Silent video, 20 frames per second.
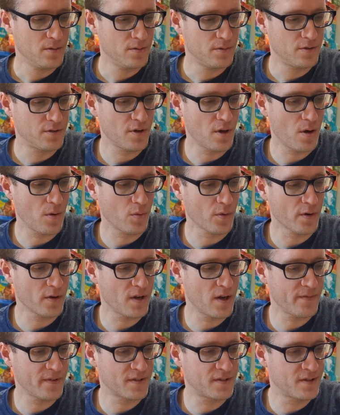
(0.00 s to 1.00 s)
So we're
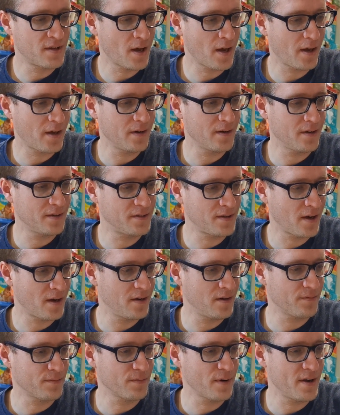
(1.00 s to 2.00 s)
gonna have a
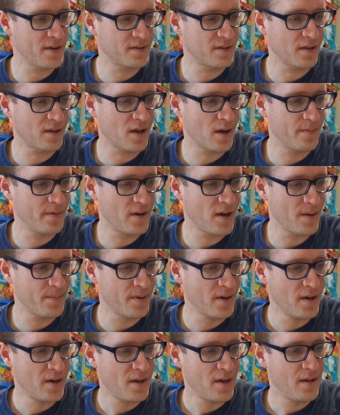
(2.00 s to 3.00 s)
ton of racing coming
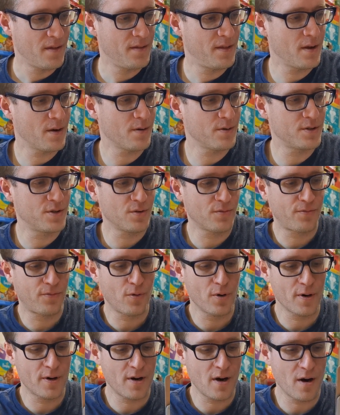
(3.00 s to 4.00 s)
up. There's your
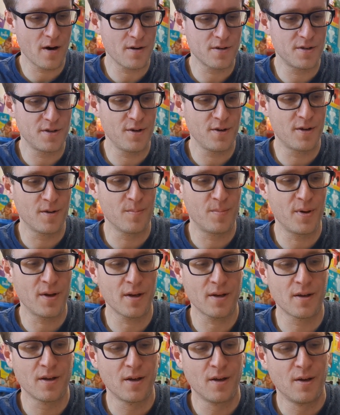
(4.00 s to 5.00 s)
4 cars that you can
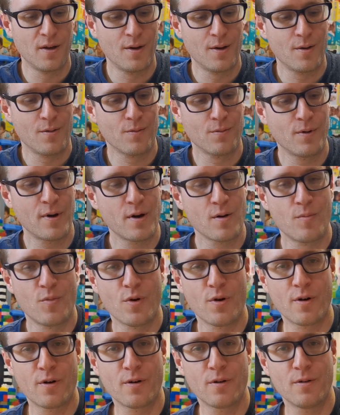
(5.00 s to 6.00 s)
pick: Rigger
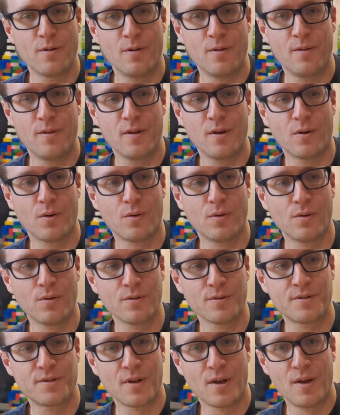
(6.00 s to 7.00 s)
Mortar, the
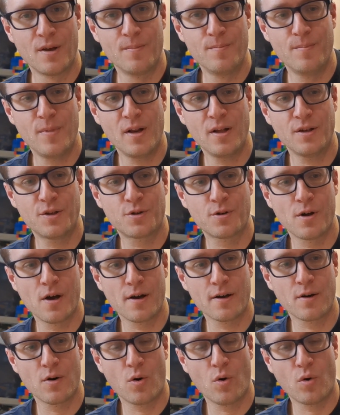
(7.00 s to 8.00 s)
Olds, mini
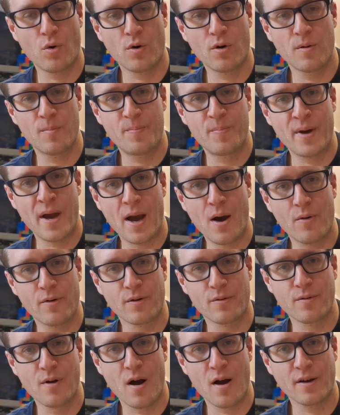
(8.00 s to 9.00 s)
truck, or
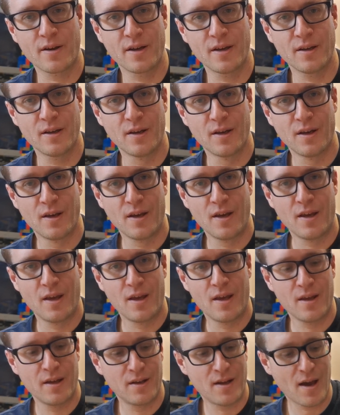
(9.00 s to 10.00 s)
Power Rocket.
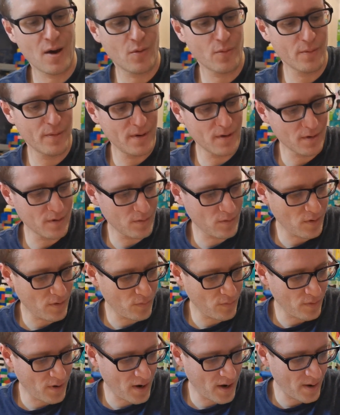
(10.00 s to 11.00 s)
And however
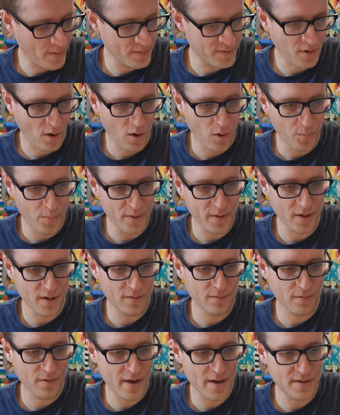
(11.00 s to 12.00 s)
I was hoping
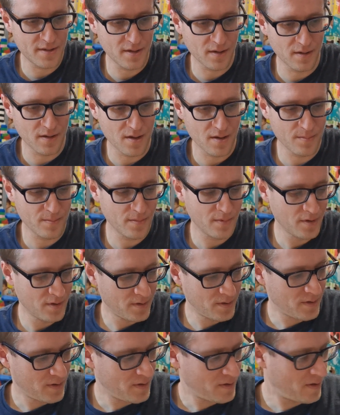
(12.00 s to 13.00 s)
on racing them,
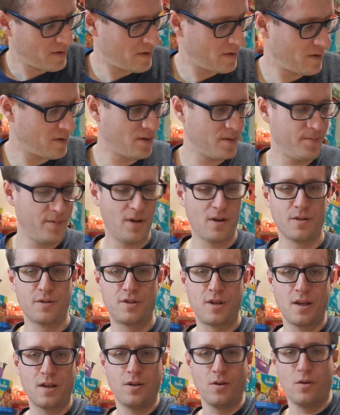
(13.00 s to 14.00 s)
and I'll
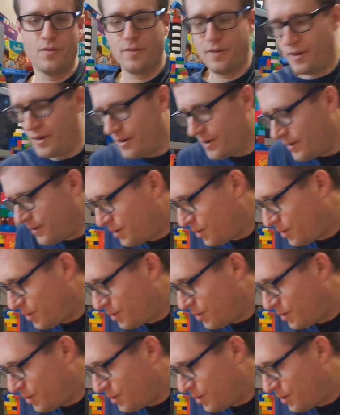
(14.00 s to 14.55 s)
take you over here to